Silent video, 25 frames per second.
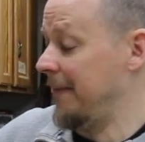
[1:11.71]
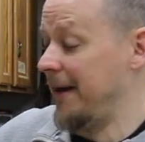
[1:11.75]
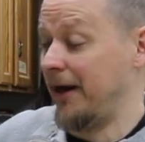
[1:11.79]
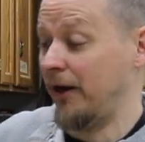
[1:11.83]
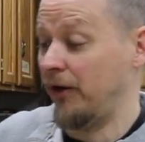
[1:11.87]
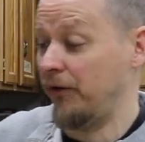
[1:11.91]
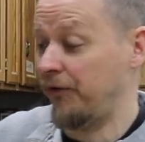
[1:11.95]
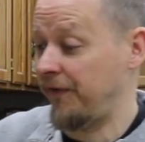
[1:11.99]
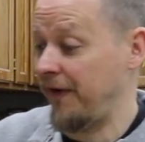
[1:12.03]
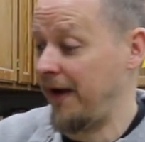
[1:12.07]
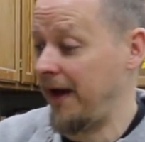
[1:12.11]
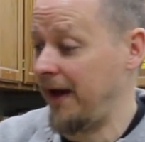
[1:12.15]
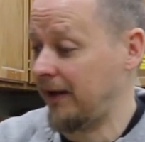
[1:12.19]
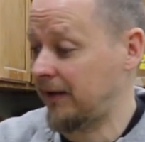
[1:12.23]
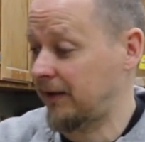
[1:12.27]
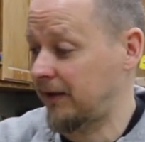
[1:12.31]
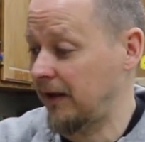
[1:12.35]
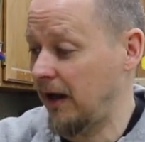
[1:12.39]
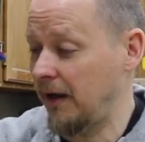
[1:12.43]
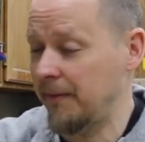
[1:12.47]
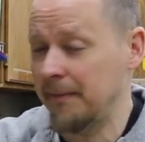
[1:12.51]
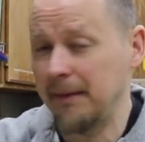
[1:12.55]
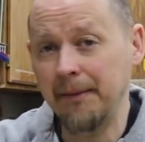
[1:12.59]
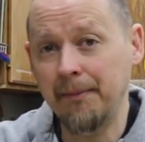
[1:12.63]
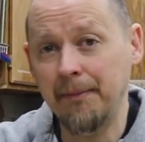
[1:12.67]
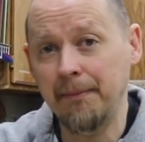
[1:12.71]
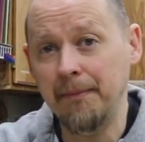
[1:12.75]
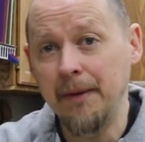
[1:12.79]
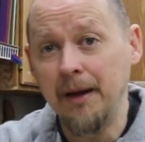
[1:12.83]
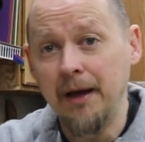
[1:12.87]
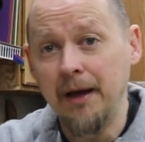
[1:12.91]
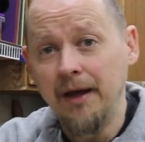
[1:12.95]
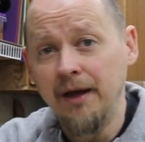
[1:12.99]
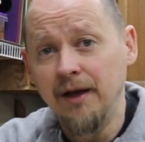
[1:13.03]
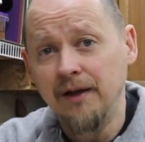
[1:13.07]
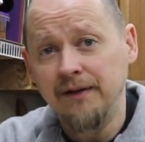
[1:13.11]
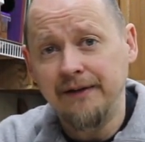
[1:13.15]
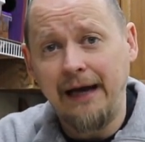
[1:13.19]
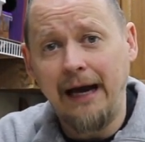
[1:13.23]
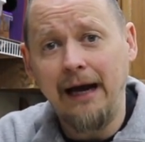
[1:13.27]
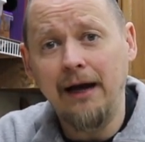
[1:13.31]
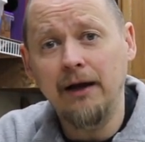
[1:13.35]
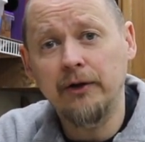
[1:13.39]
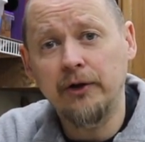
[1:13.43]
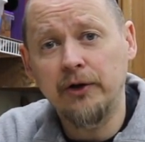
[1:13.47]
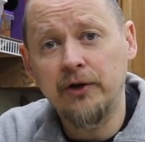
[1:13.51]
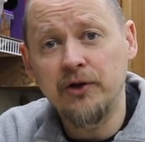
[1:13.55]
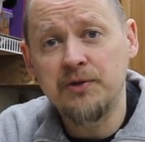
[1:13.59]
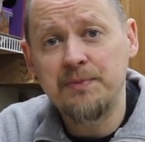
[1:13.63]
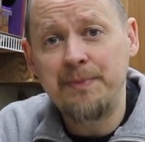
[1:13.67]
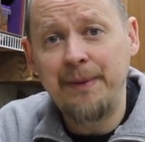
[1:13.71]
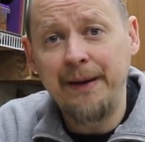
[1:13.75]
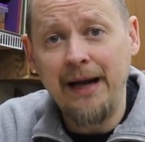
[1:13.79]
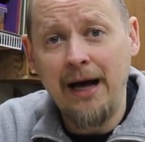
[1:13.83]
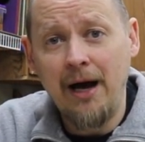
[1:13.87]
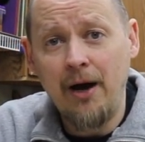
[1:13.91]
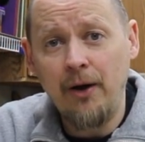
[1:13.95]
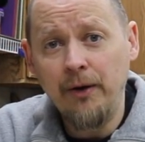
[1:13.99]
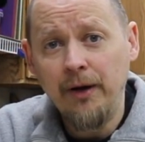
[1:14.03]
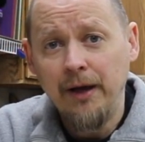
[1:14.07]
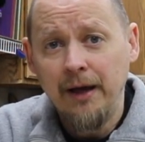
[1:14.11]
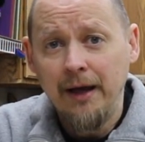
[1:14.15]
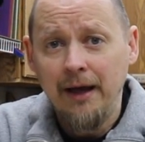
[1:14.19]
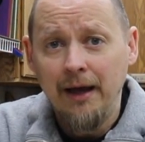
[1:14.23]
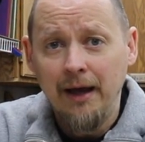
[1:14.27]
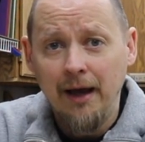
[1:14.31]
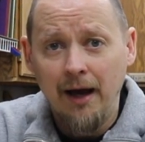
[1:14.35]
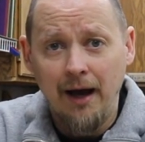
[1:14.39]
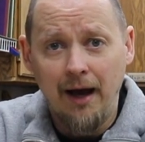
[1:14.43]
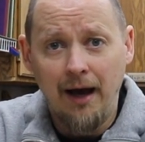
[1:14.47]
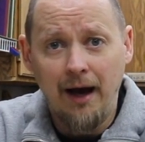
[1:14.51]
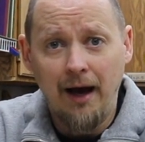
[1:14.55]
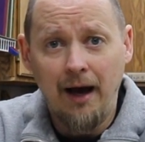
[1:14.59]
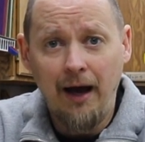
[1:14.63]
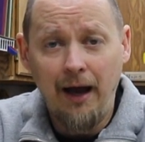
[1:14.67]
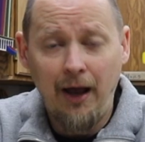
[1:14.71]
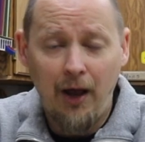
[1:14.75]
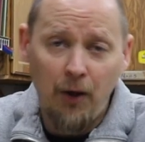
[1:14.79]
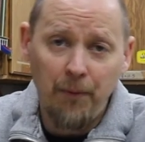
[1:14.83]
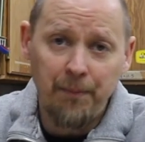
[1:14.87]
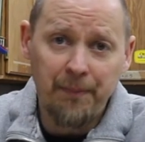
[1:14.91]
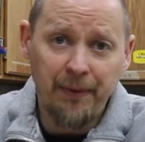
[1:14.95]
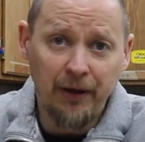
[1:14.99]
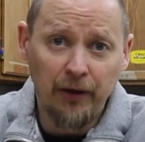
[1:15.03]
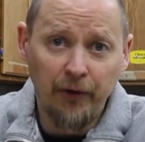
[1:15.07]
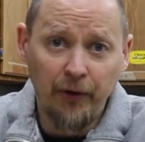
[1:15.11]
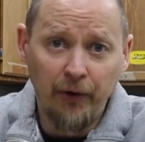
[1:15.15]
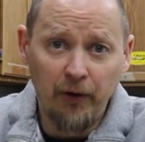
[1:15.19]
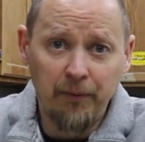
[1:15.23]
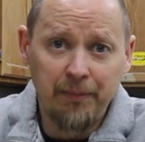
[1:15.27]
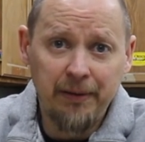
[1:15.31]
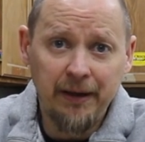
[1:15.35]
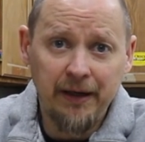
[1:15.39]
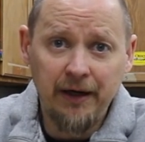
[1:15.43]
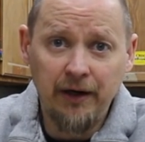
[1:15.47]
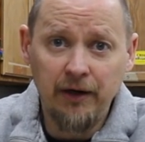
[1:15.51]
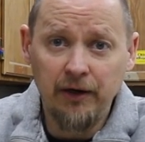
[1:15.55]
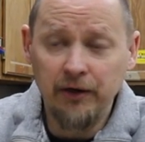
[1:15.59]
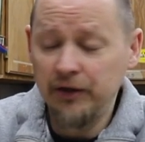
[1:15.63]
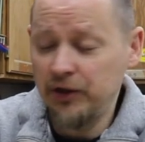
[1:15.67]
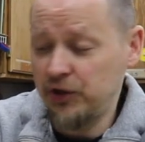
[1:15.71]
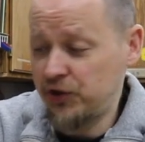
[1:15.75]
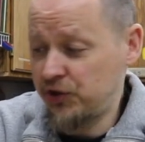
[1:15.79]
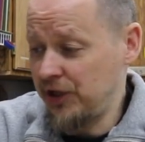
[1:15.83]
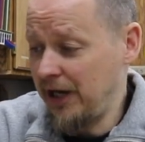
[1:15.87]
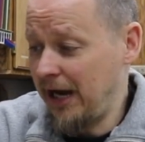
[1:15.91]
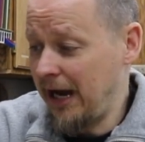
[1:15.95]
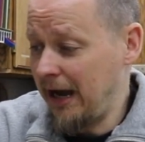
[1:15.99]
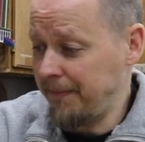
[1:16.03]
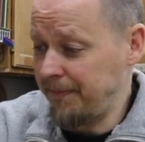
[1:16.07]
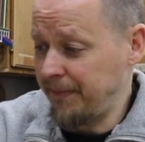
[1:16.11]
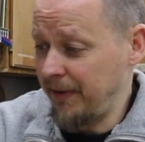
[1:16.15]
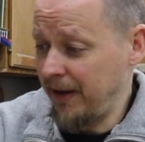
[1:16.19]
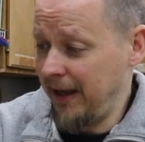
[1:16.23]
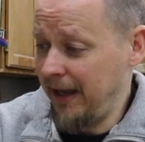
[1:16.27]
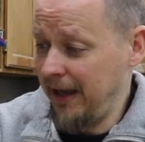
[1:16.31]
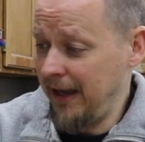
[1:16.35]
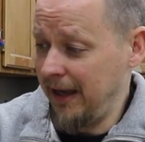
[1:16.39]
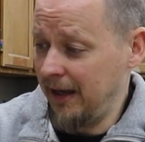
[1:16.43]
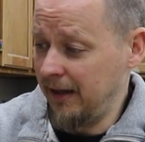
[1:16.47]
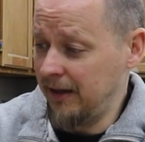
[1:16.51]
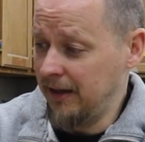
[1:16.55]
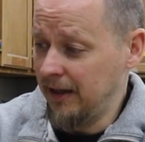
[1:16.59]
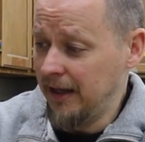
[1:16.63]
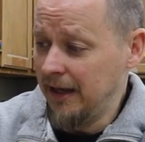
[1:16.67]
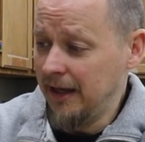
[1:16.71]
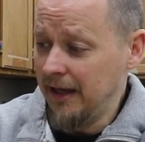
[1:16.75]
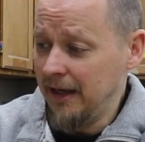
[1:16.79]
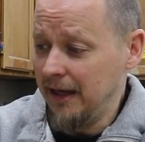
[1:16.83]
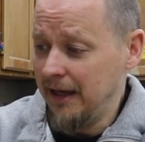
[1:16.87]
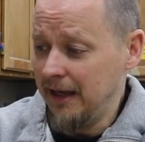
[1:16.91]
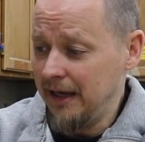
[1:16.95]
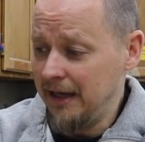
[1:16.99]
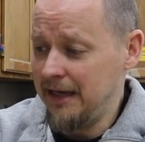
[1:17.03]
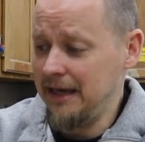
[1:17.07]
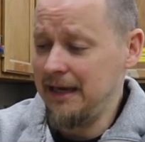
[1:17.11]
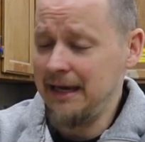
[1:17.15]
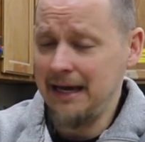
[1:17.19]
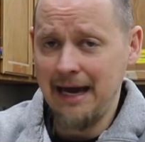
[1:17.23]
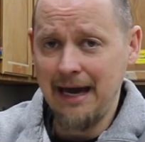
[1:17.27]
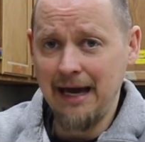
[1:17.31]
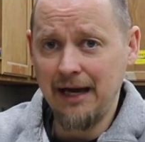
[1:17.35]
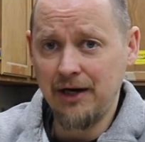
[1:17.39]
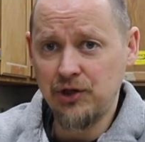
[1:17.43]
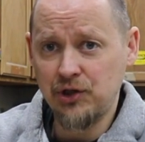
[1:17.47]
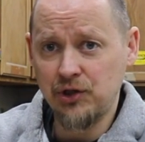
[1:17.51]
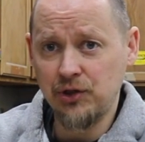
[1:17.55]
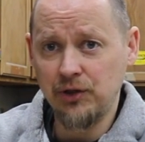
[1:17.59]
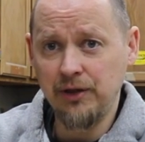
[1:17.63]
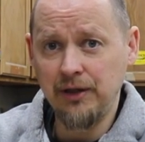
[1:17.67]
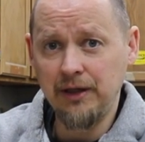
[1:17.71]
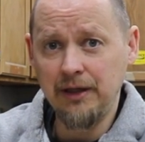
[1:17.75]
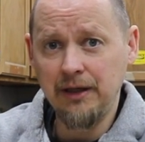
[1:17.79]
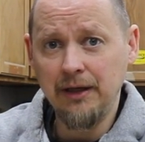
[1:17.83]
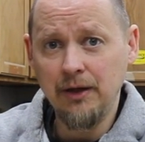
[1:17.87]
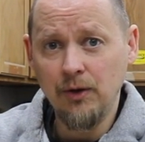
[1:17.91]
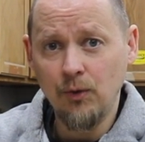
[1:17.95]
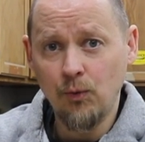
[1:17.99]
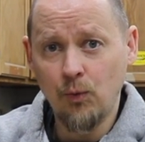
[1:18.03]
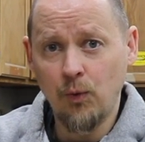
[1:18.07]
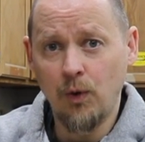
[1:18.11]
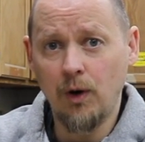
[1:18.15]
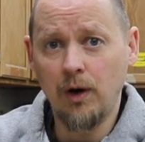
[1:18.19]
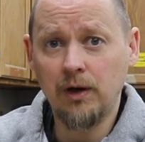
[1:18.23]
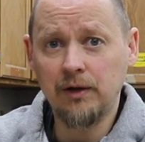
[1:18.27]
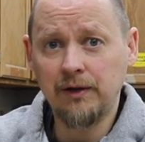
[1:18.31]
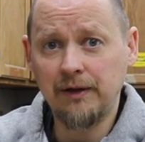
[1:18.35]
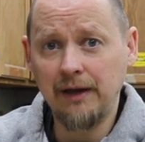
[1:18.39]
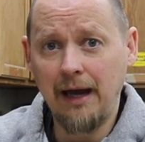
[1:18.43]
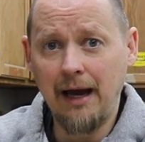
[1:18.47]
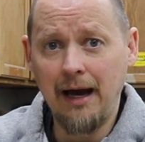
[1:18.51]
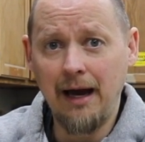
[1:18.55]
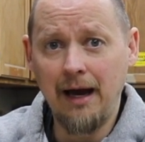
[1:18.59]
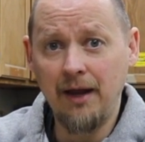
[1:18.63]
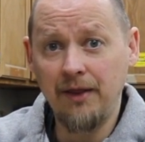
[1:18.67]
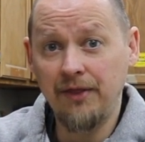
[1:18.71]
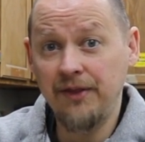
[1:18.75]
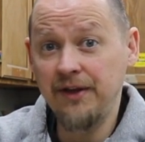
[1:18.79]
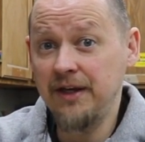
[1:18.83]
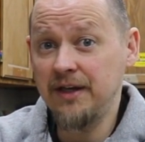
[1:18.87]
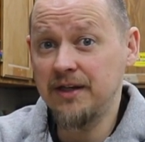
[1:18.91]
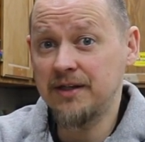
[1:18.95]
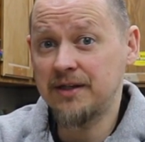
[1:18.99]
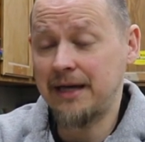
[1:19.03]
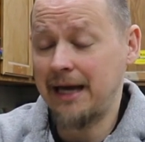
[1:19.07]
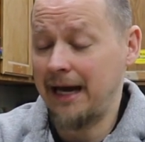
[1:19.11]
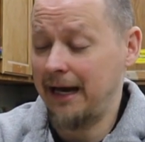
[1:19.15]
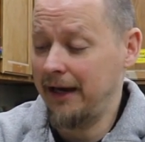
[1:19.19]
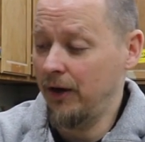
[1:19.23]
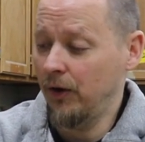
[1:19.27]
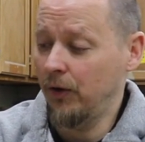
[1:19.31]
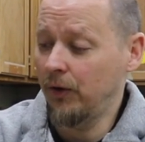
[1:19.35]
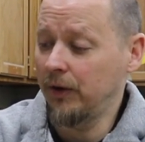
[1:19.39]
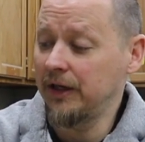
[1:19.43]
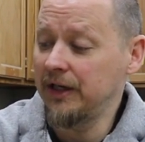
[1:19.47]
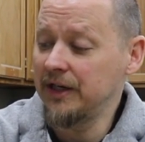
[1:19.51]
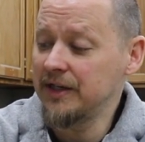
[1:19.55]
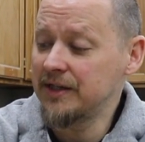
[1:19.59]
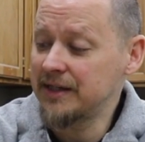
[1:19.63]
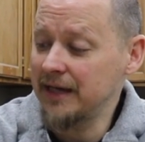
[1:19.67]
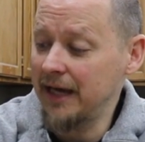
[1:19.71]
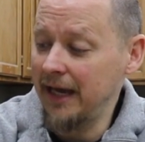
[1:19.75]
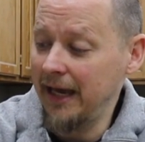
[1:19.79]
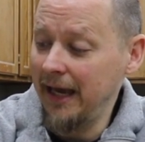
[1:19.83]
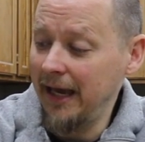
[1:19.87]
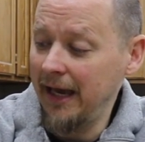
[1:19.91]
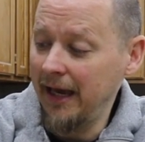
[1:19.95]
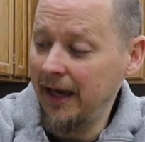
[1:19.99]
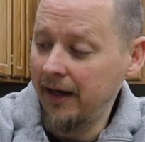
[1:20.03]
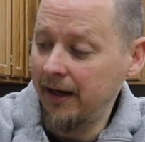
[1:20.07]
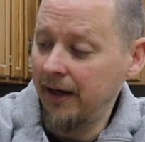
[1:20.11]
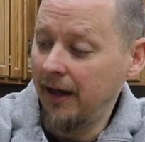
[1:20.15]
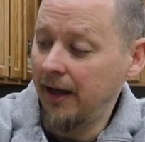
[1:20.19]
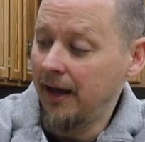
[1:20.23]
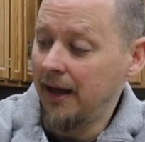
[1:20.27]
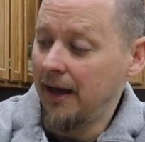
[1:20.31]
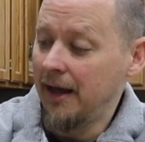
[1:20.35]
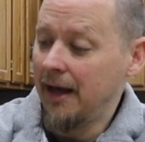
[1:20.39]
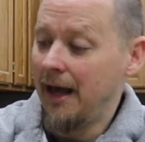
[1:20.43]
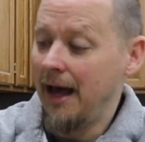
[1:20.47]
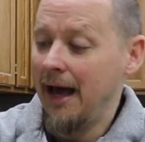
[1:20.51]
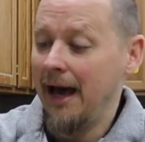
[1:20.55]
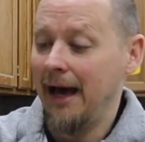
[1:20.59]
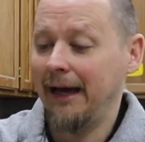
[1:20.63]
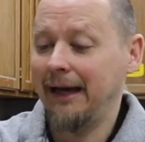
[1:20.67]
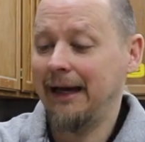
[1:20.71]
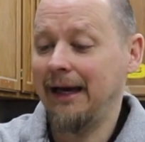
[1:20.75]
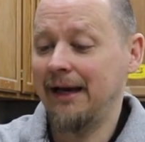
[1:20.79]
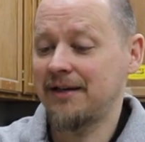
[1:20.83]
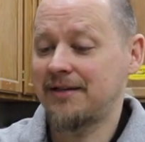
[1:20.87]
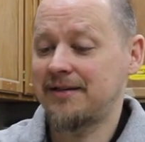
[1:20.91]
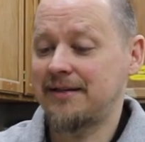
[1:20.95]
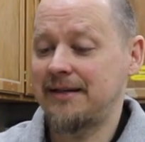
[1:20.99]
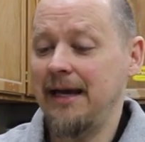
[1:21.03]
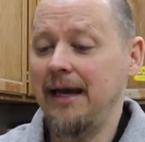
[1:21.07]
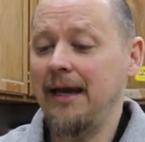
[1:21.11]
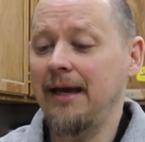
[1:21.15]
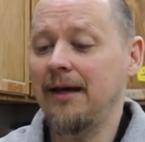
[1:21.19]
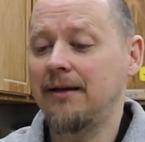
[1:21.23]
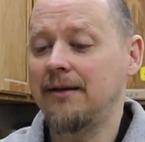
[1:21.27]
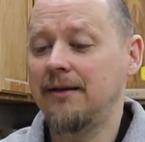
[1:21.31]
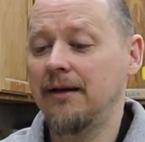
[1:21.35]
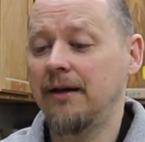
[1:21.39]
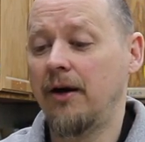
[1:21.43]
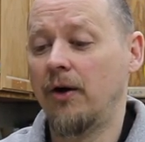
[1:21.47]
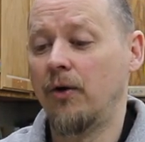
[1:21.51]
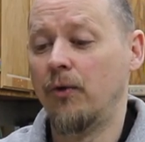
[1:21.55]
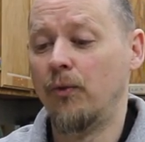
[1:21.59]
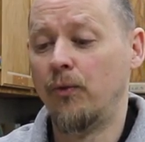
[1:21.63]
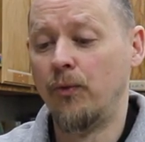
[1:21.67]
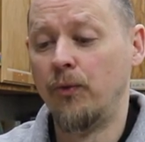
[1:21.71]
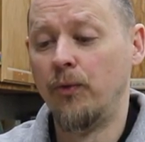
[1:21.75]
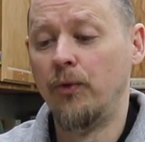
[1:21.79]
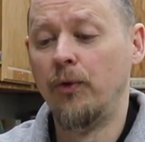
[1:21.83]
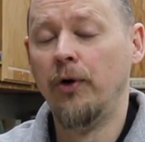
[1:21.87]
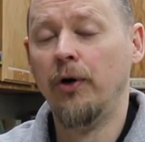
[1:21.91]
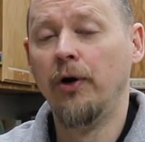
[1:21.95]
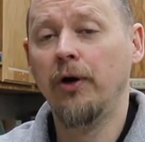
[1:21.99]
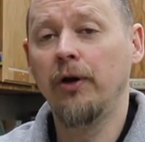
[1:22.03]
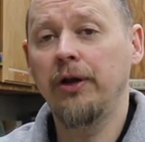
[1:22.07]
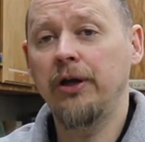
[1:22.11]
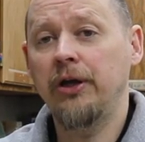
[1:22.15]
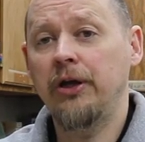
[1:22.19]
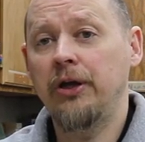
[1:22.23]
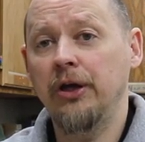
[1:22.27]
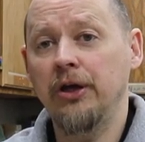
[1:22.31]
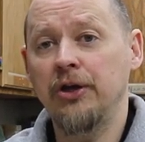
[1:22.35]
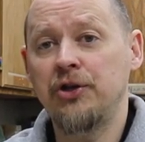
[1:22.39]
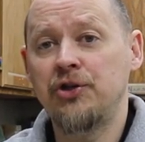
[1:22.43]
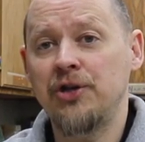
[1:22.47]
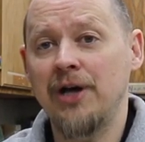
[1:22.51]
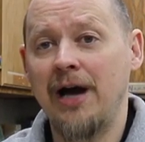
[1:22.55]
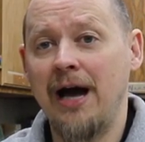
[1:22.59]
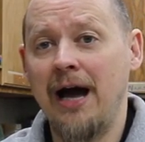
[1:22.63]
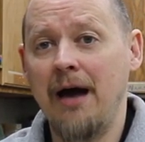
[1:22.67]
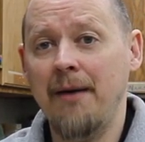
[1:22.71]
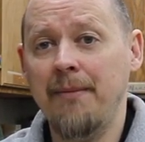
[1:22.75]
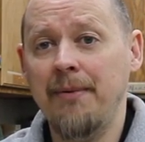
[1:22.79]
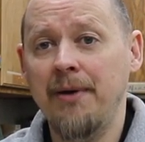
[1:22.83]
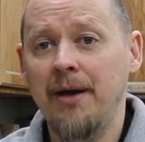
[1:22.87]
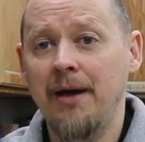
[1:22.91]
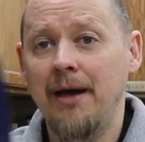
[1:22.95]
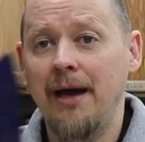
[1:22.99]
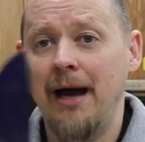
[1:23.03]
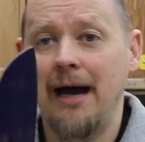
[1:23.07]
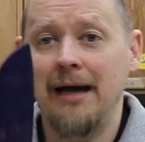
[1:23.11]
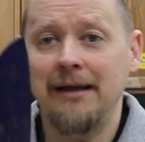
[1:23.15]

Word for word: Matter of fact, um, uh, Tyler has been out uh, helping a little bit here in the shop, and he actually worked on these coyotes, and I gotta say, did a really good job.